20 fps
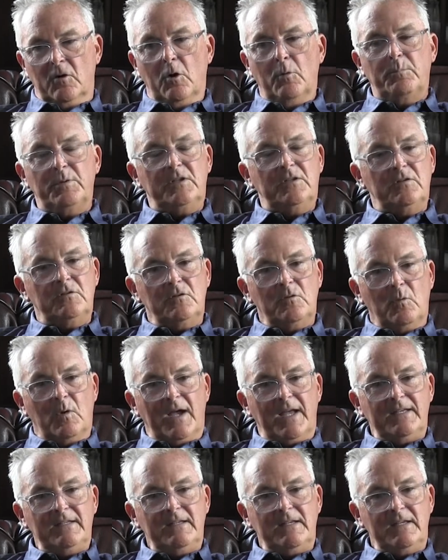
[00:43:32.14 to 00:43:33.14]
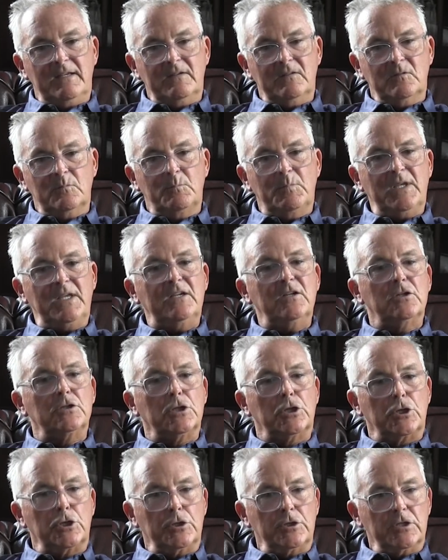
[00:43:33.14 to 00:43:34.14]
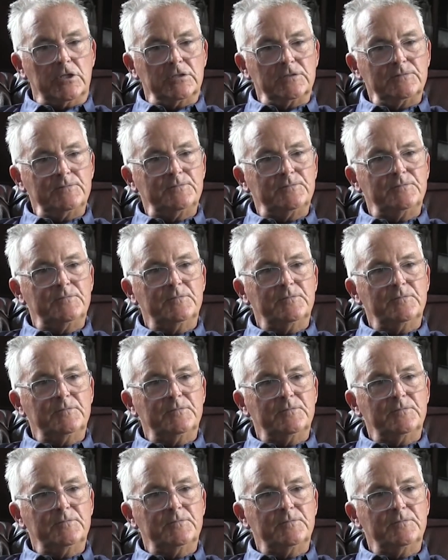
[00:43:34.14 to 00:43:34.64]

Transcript: open to new ideas, being a learner,